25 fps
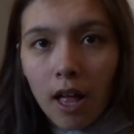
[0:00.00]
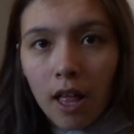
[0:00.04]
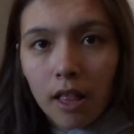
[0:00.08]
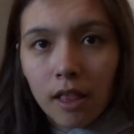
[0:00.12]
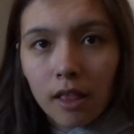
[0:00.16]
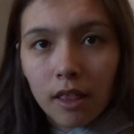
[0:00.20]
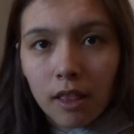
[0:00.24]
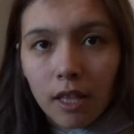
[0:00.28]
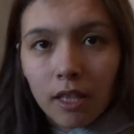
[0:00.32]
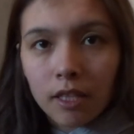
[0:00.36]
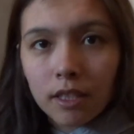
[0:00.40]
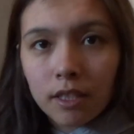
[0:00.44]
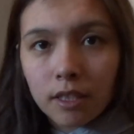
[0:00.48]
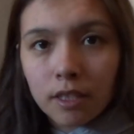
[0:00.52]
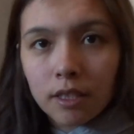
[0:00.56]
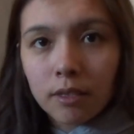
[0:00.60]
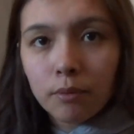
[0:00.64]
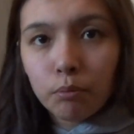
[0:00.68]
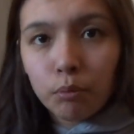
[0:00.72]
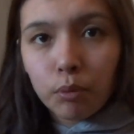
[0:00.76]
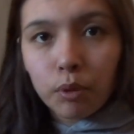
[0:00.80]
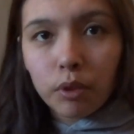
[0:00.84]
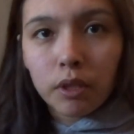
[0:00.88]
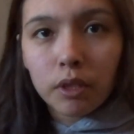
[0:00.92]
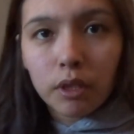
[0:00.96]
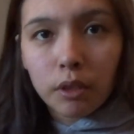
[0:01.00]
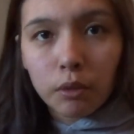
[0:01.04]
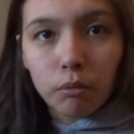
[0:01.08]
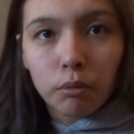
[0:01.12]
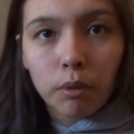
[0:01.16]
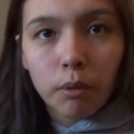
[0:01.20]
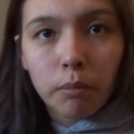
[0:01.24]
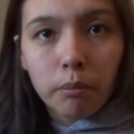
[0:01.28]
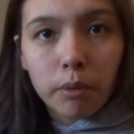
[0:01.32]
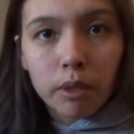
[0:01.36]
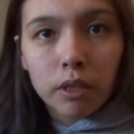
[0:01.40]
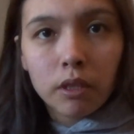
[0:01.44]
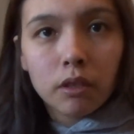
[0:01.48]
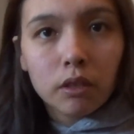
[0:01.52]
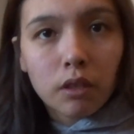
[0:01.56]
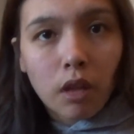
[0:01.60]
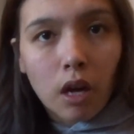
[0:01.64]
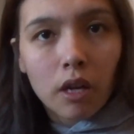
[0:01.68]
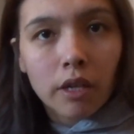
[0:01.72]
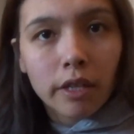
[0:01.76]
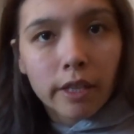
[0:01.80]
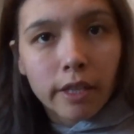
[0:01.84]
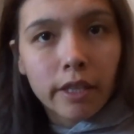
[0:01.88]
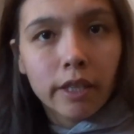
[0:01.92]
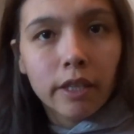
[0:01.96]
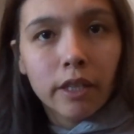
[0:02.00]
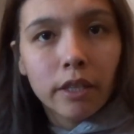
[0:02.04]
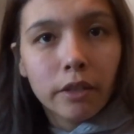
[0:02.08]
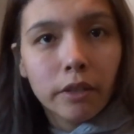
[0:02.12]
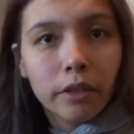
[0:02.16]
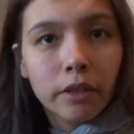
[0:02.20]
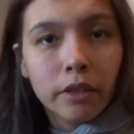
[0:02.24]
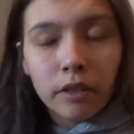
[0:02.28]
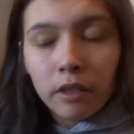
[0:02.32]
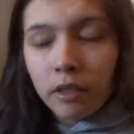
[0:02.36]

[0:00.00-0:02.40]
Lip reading: Let's put the ribbons on here.